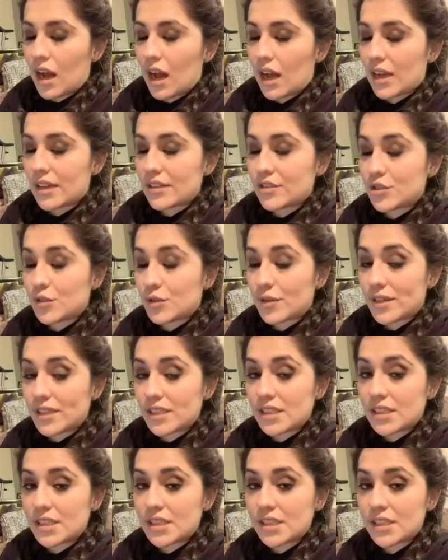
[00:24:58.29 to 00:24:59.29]
I
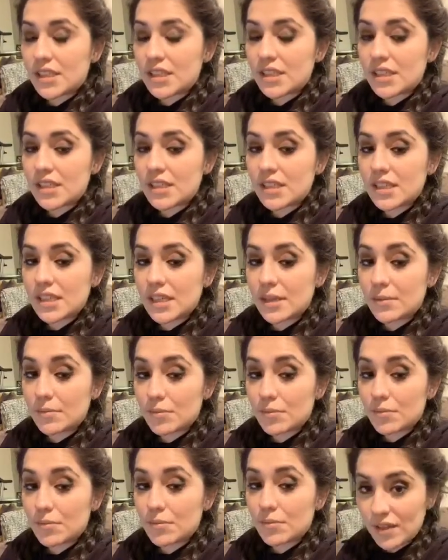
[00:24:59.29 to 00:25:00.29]
joined
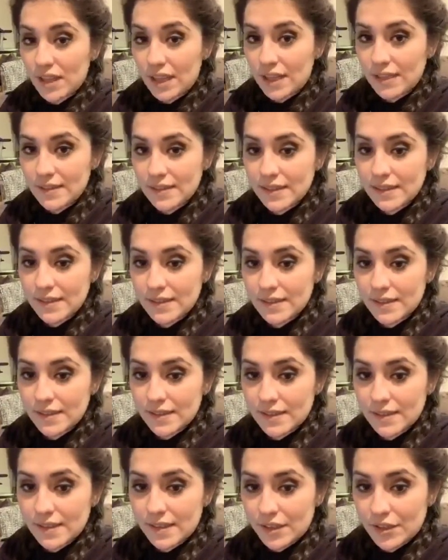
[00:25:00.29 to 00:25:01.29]
improv classes
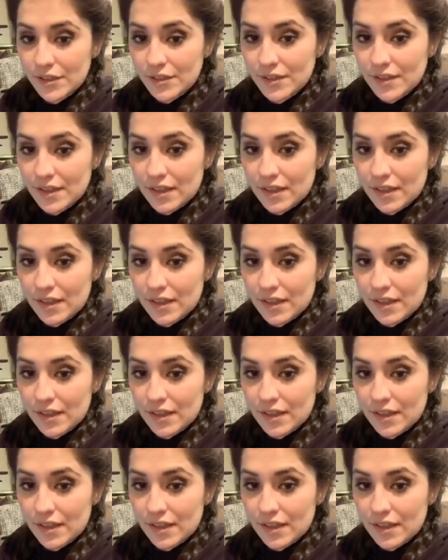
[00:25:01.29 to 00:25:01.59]
here in